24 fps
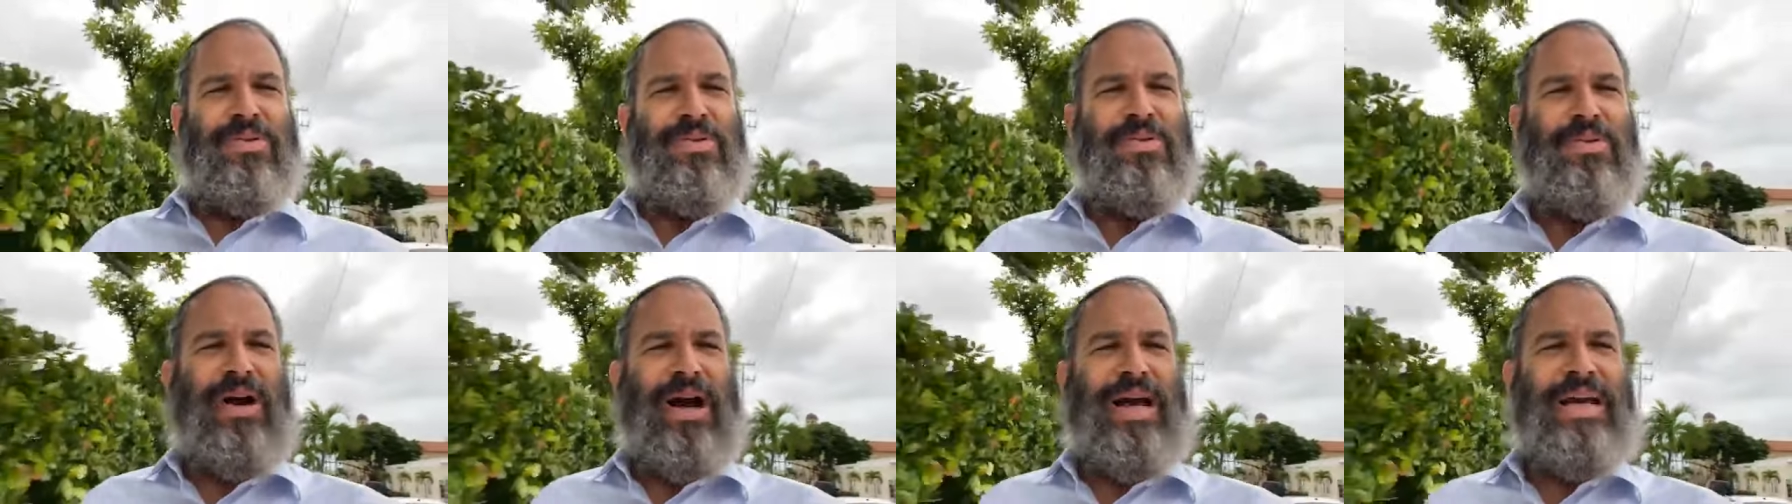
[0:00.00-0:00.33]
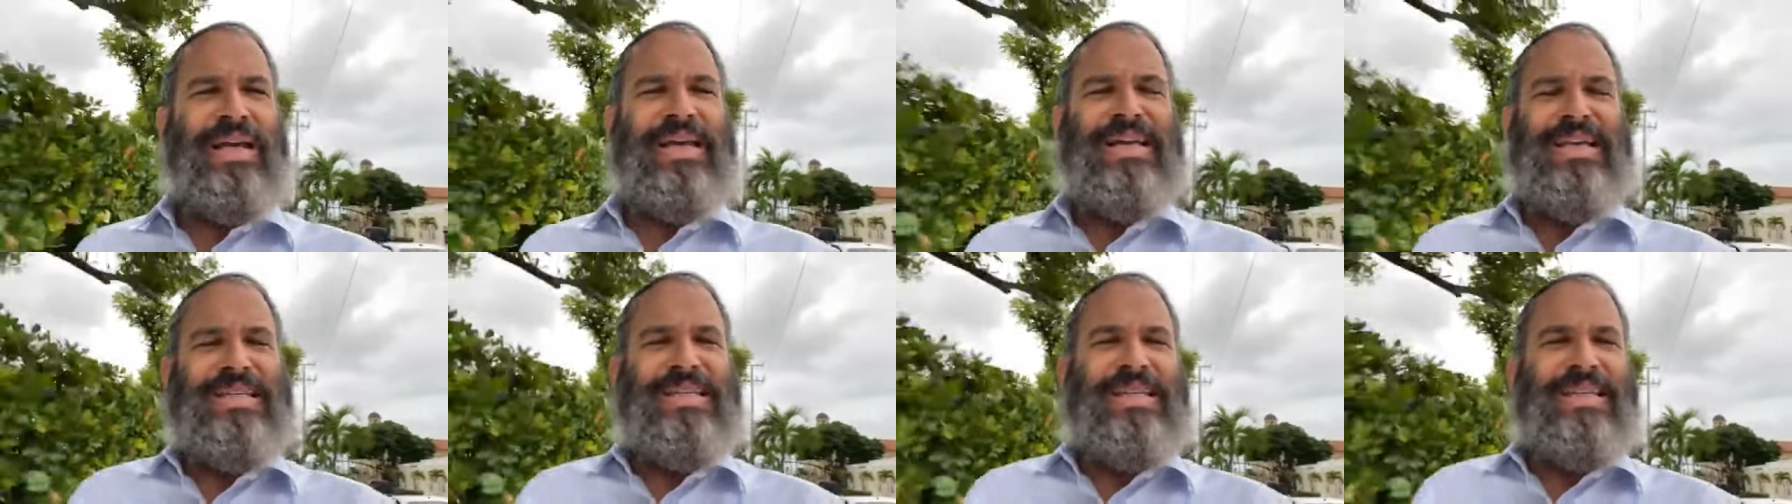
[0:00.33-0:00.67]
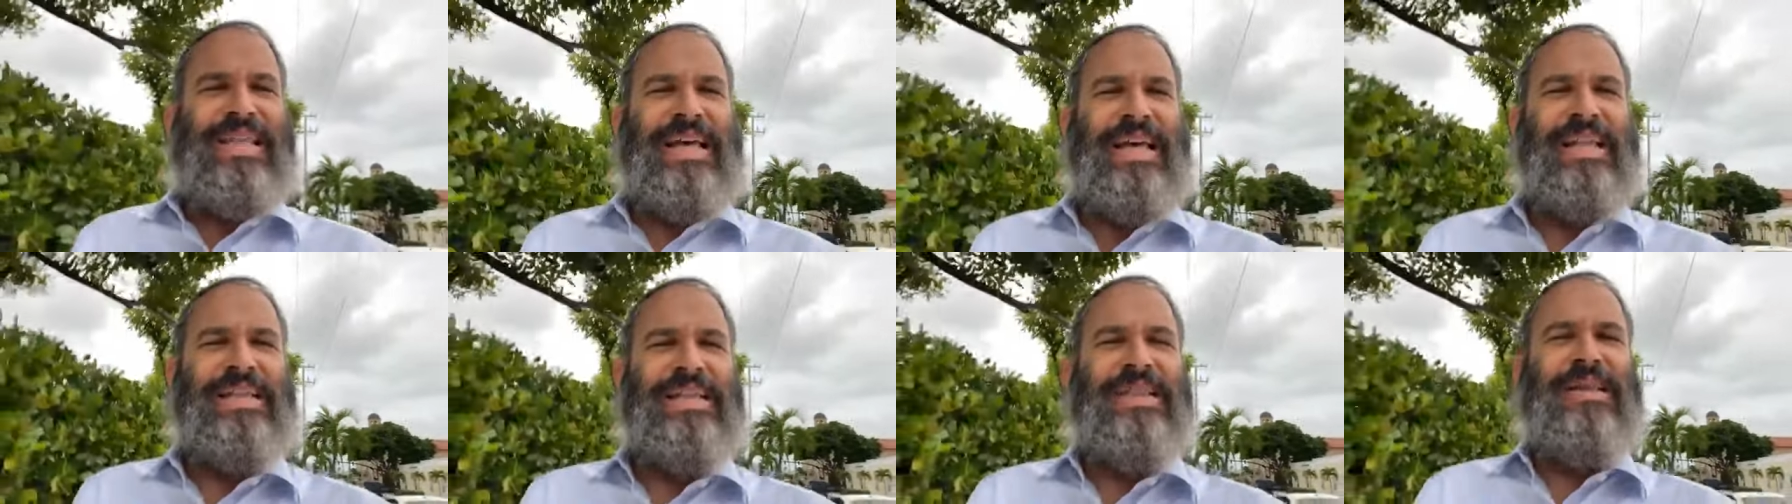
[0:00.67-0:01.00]
Why is
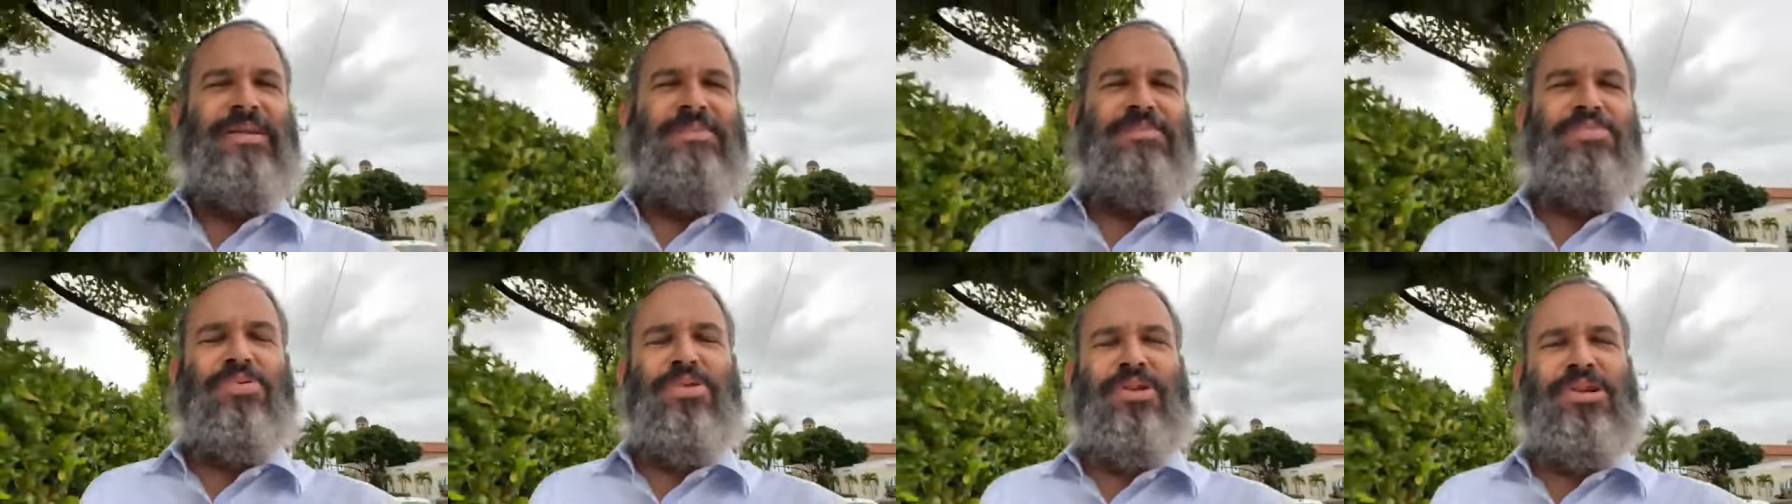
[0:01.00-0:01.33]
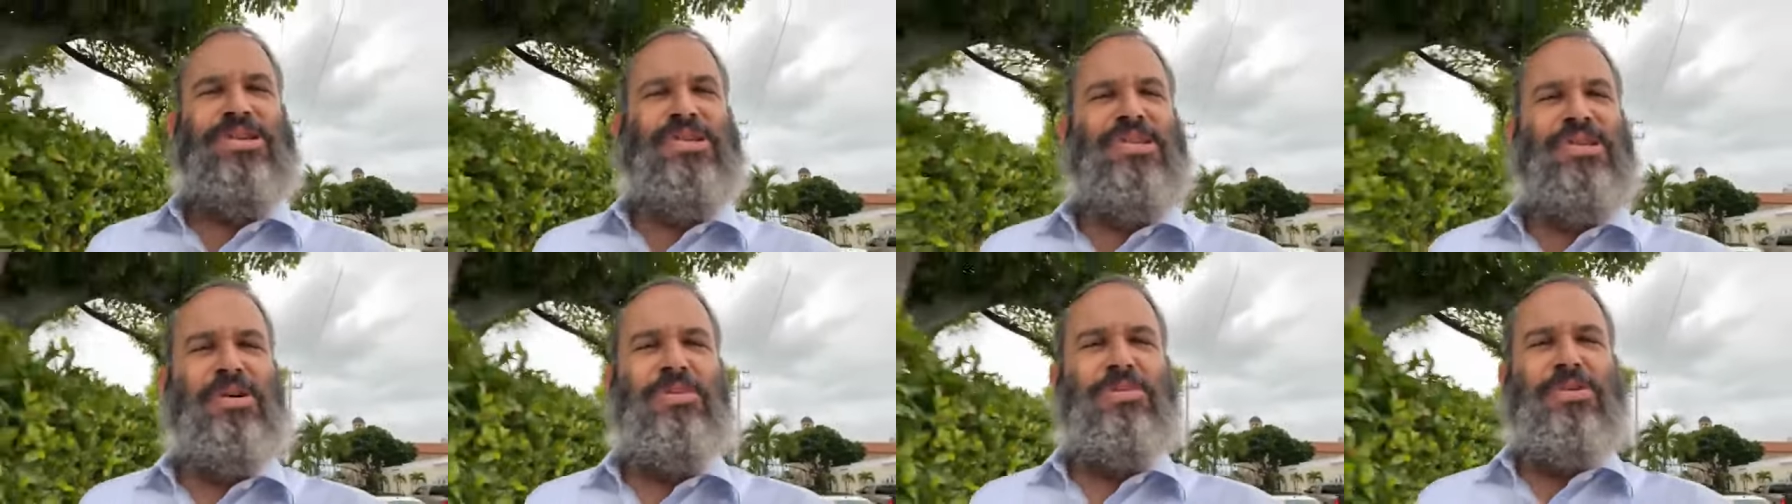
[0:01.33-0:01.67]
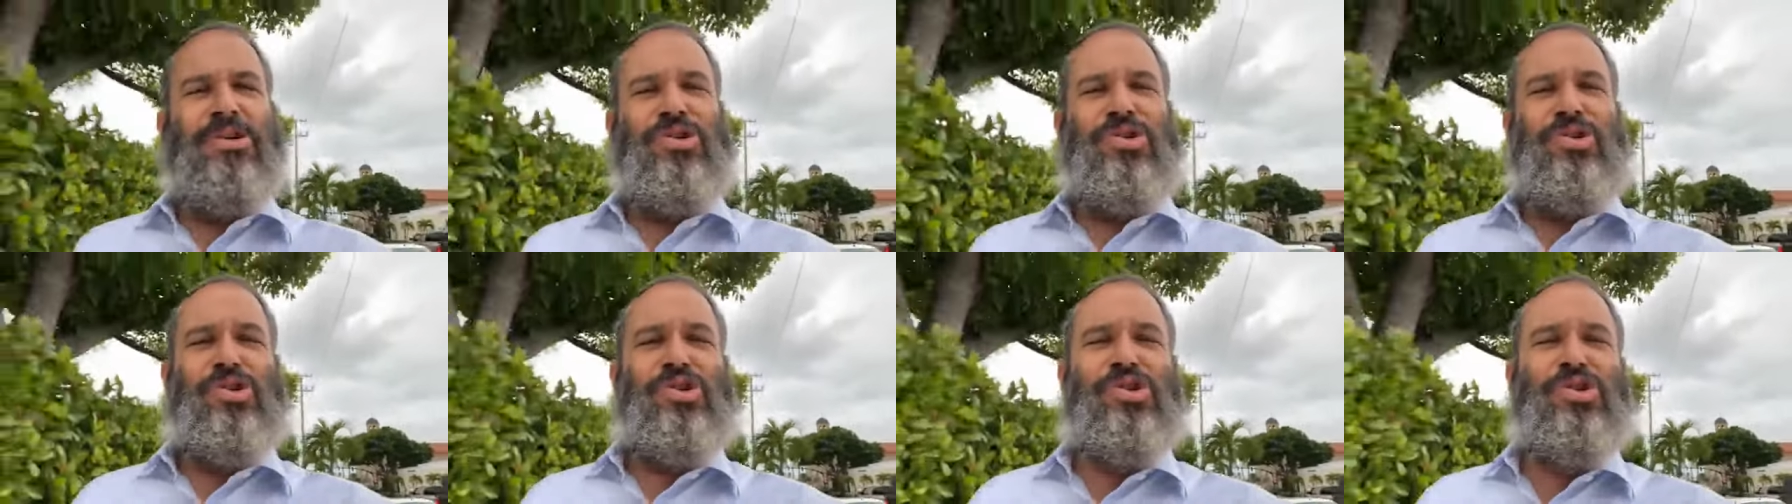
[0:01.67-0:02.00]
it that it brought so
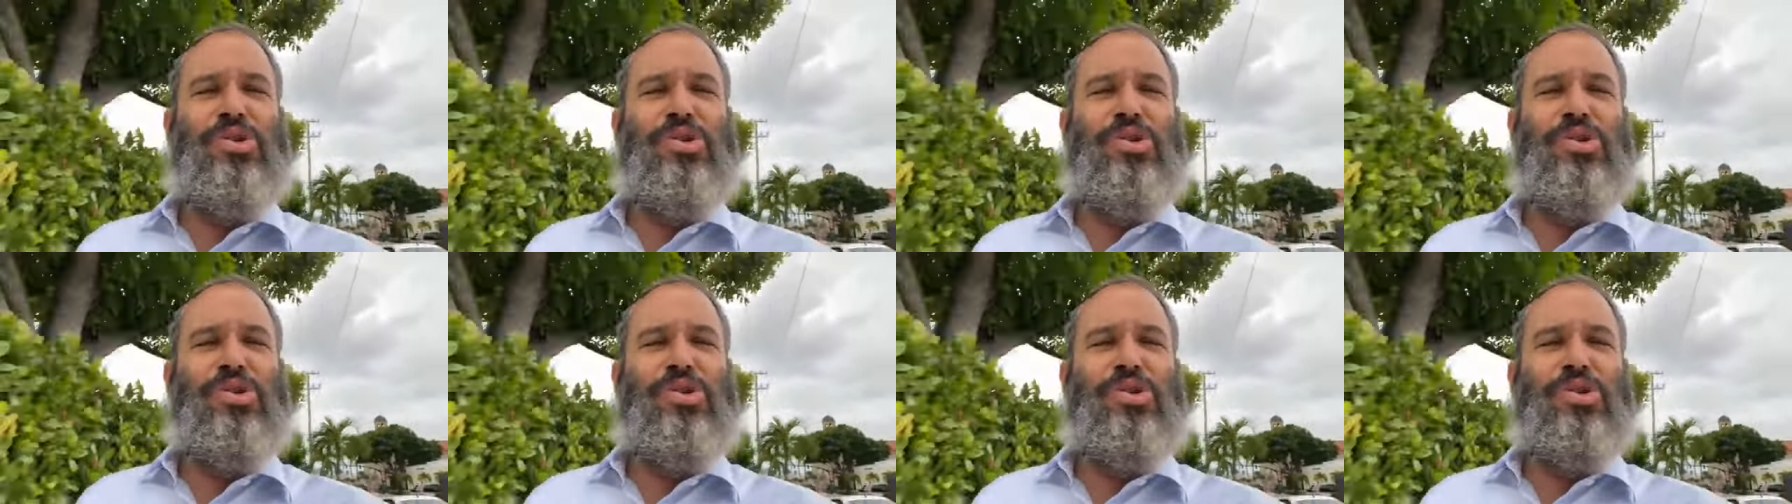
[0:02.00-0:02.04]
much